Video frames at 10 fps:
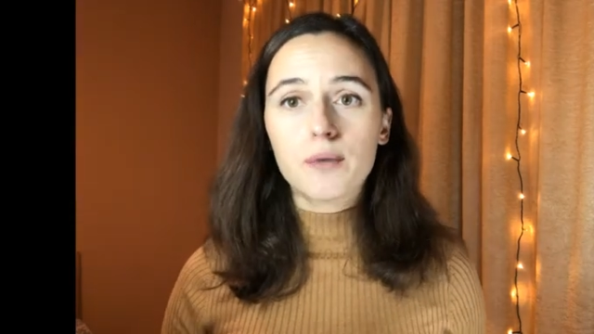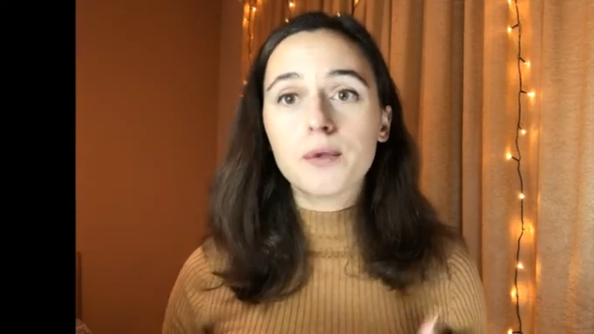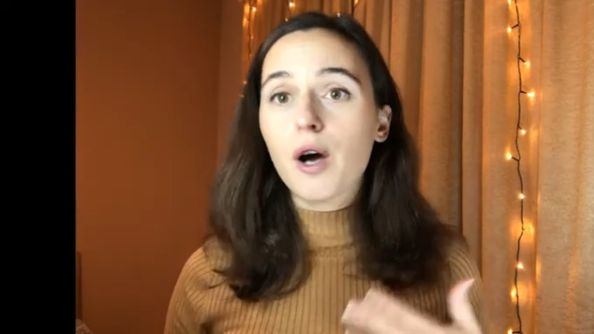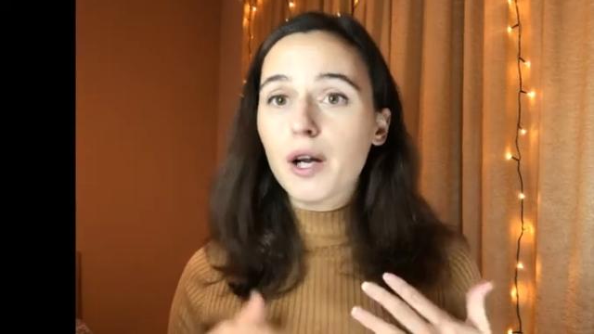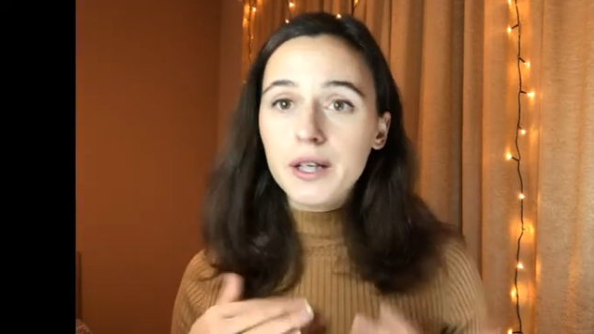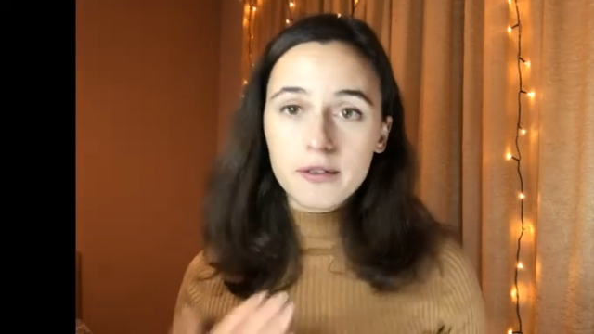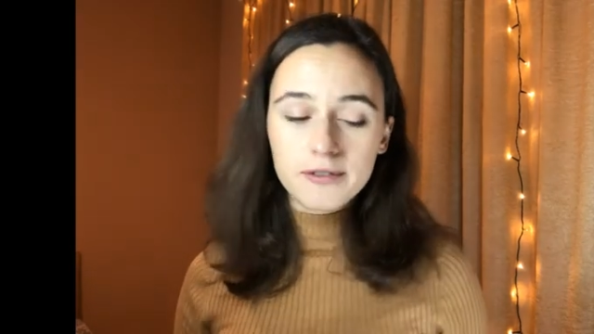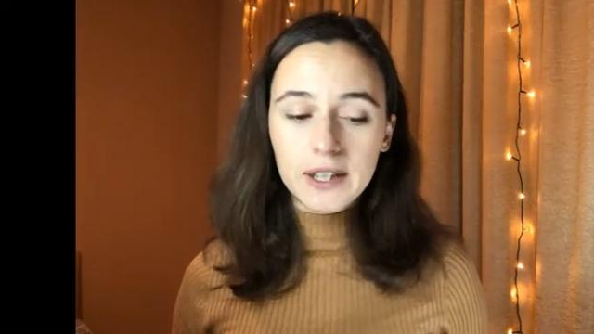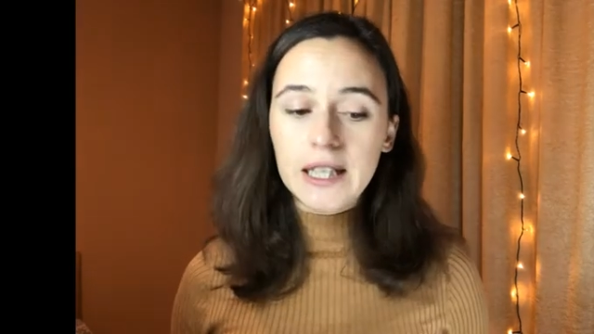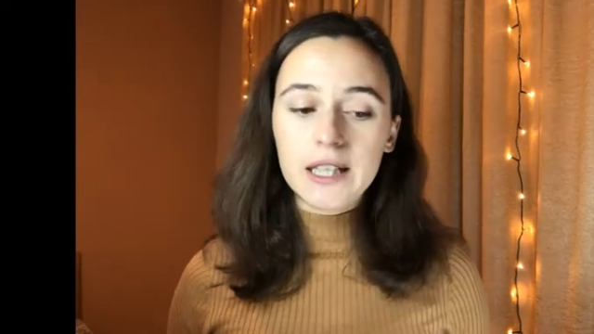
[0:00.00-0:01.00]
I'm not an
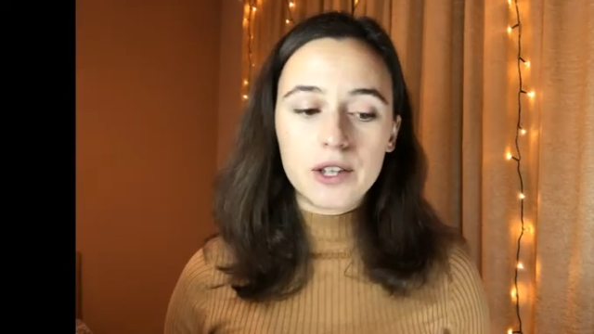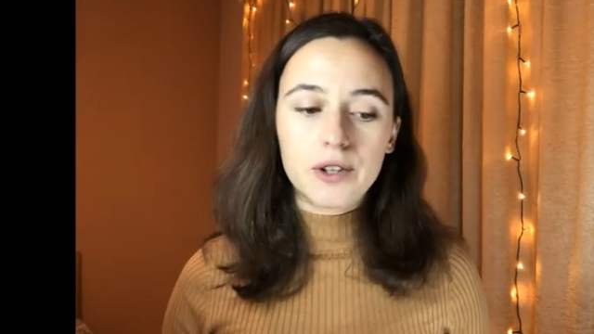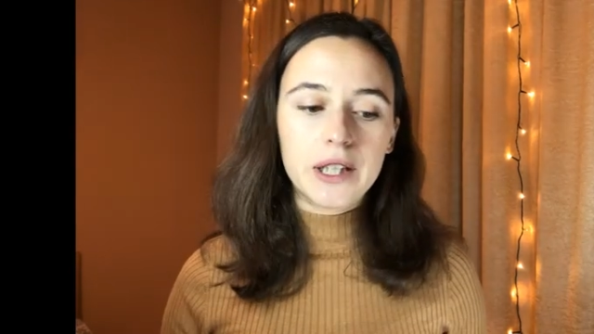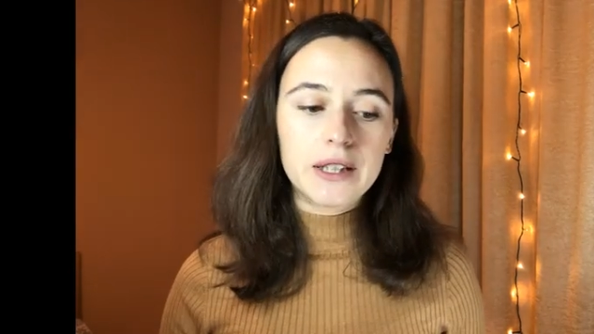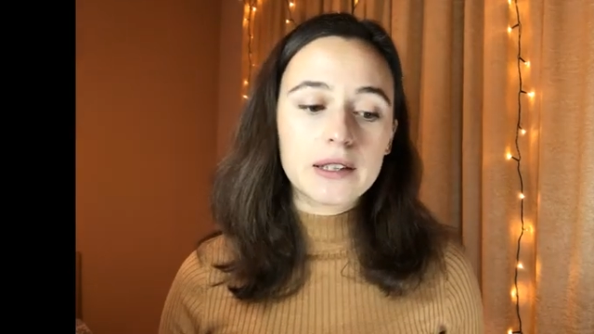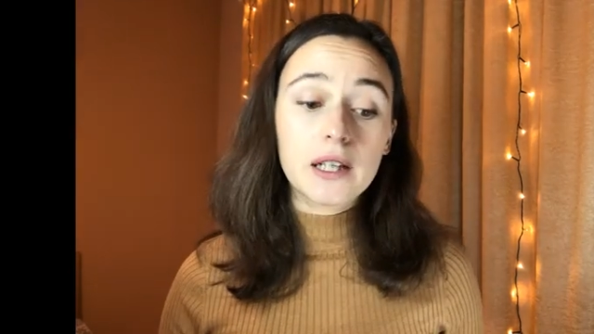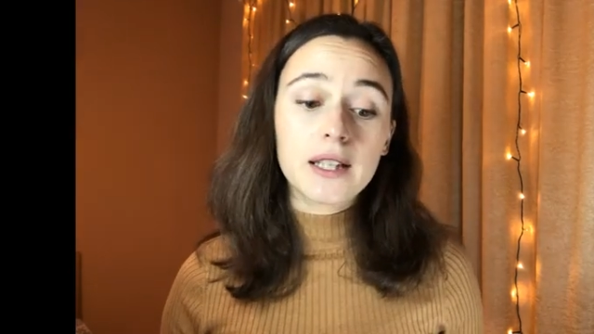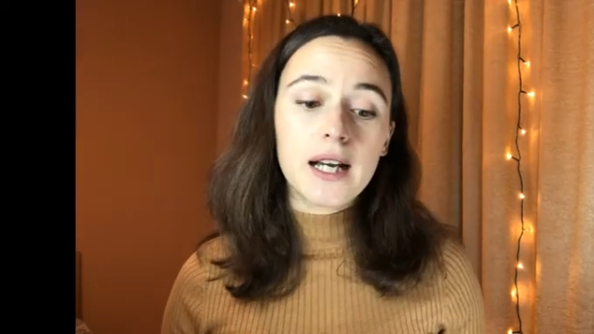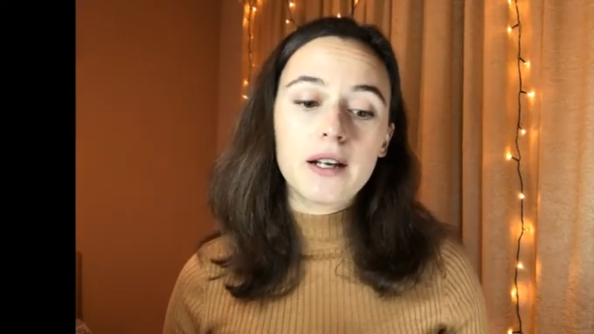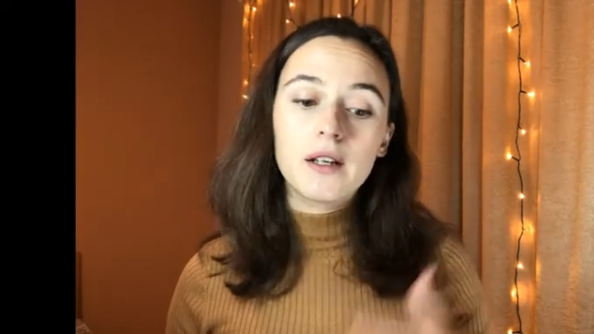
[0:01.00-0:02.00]
affiliate or anything like
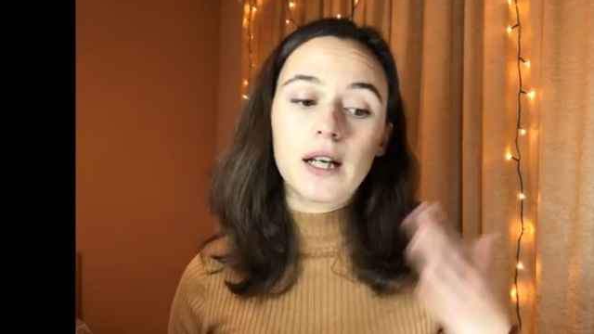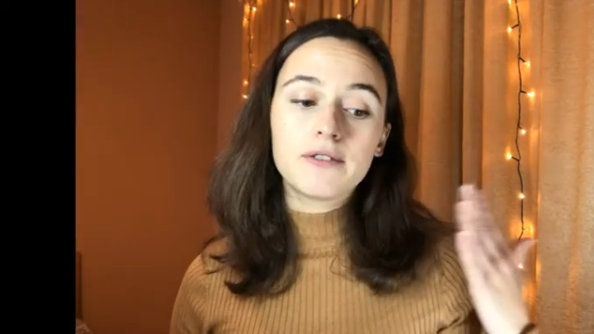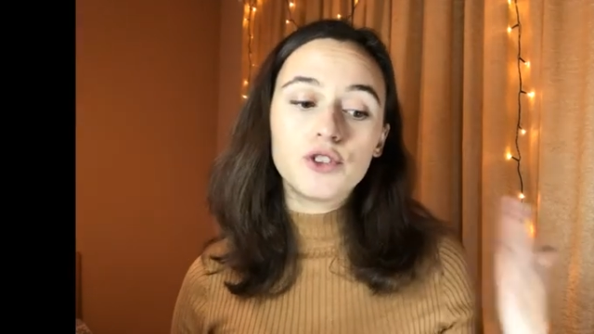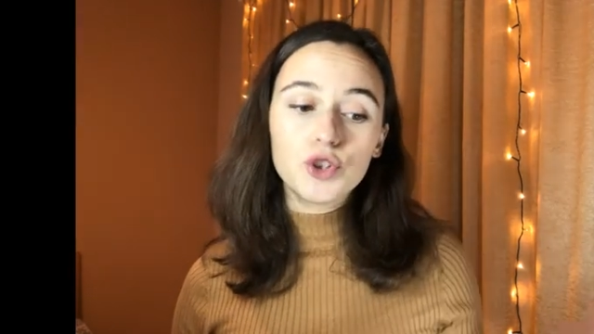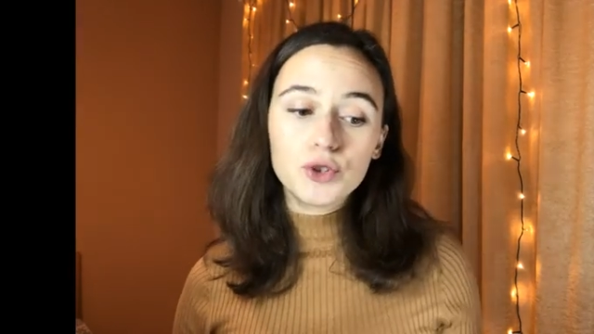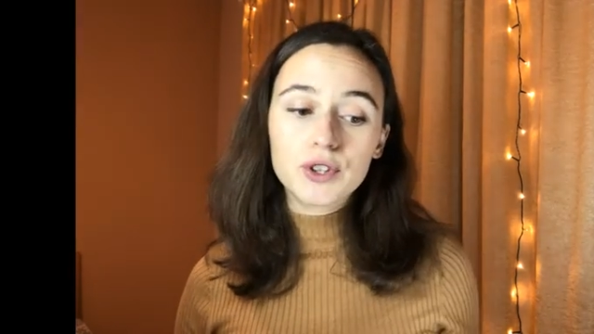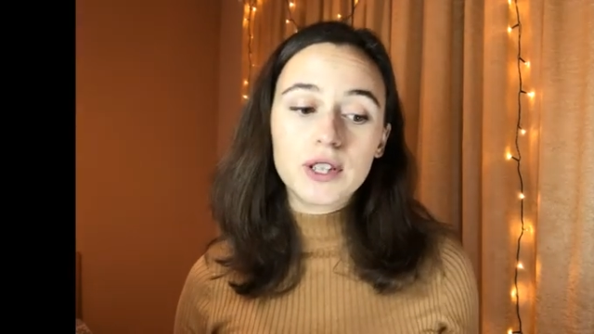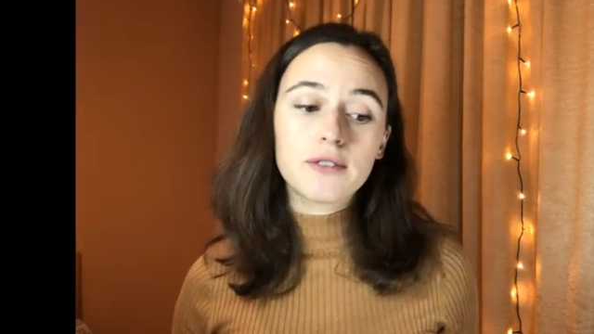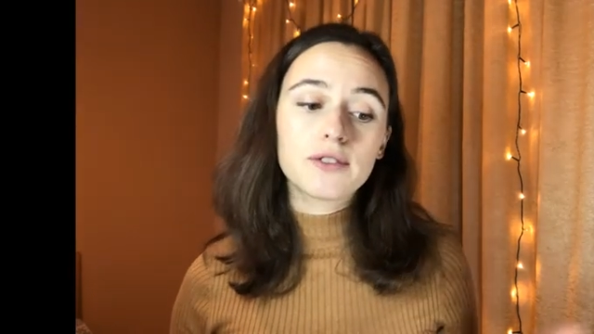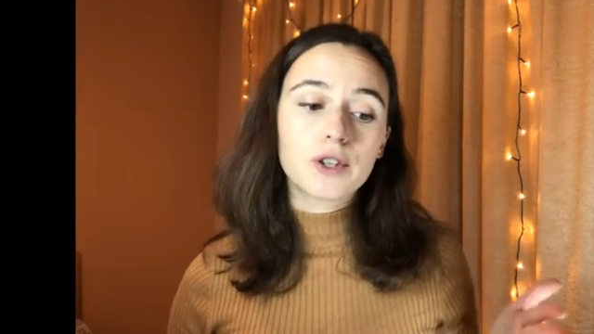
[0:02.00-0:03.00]
that. I have used
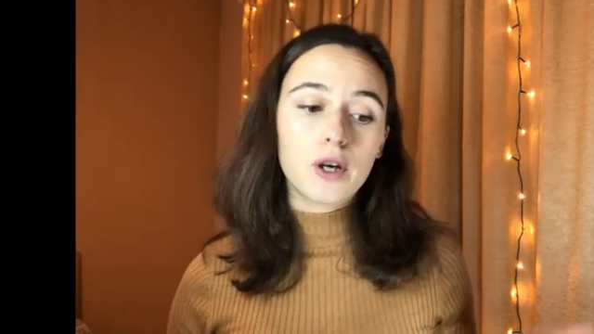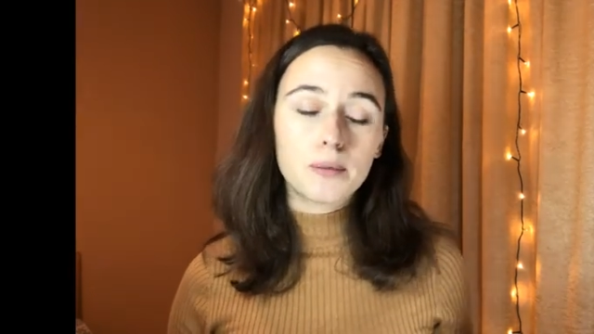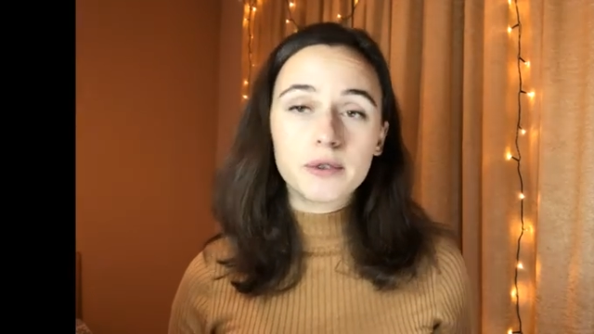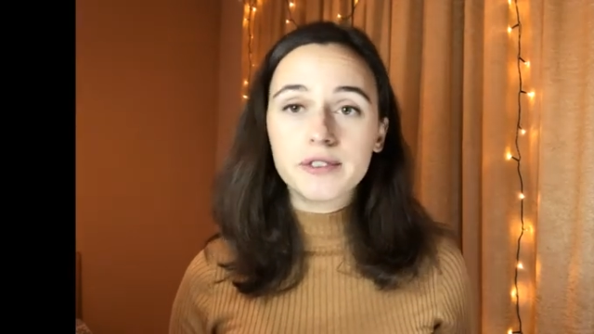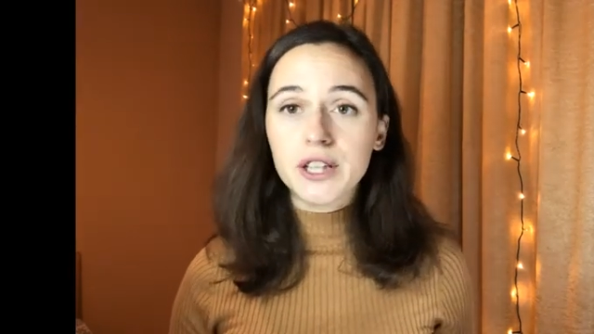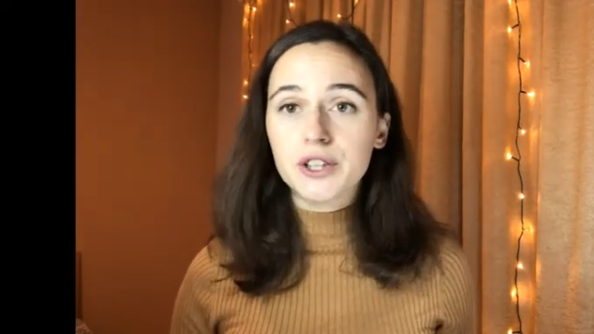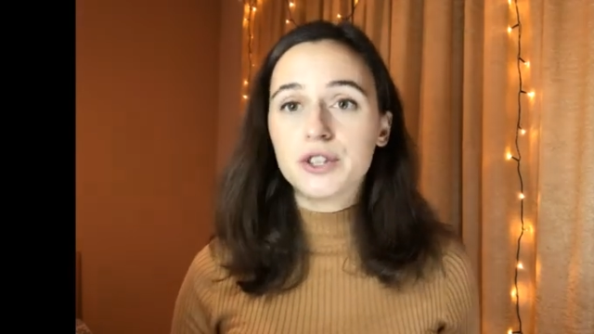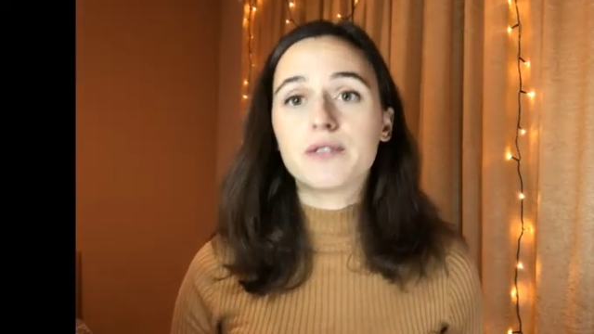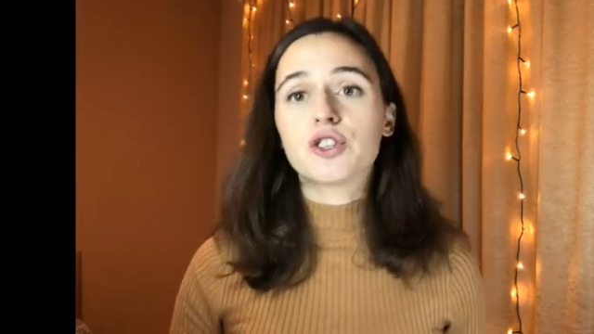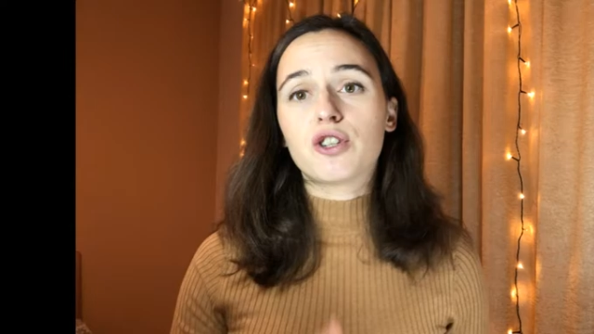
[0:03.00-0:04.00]
them for a couple of years.
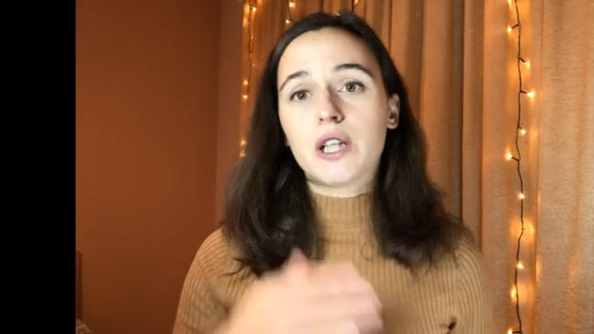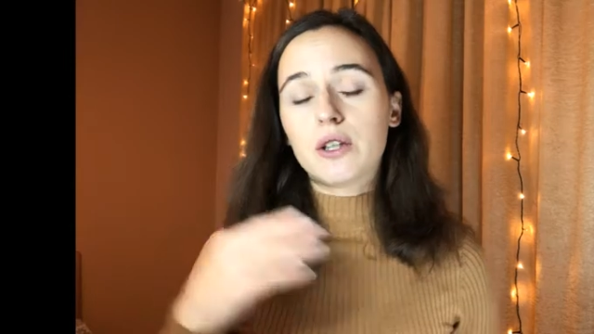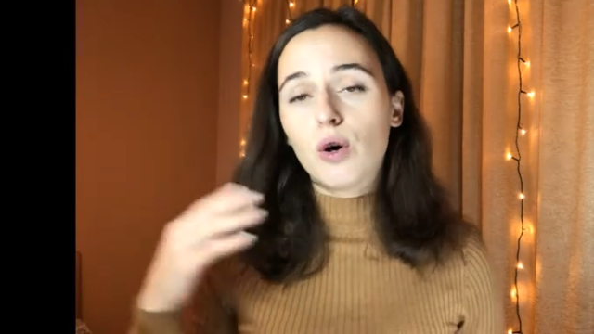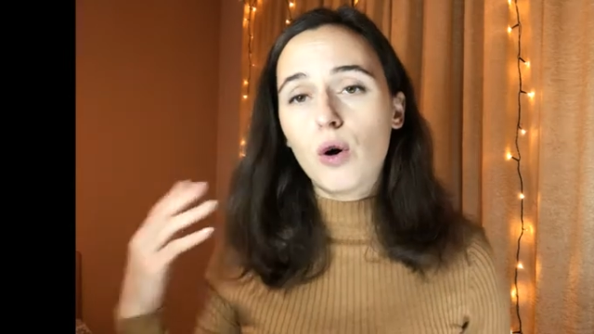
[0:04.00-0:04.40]
I've tried